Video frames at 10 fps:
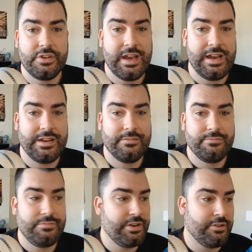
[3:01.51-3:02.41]
you can't,
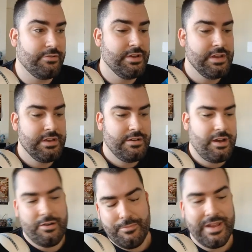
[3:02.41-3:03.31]

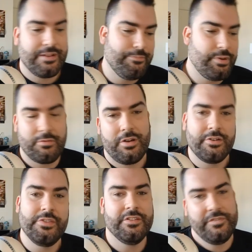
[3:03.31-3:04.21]
I'll make Baron
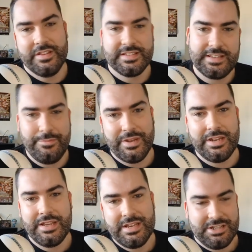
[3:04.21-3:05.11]
on the 5th summon,